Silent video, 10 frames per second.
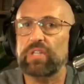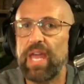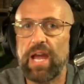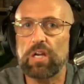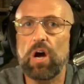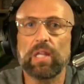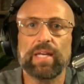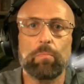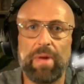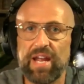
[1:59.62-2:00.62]
catcalling,
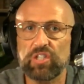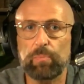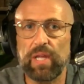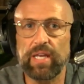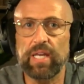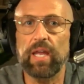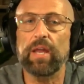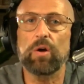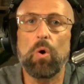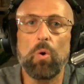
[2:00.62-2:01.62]
mansplaining, and a
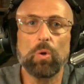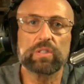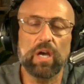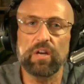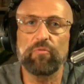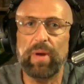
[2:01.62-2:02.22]
whole ton of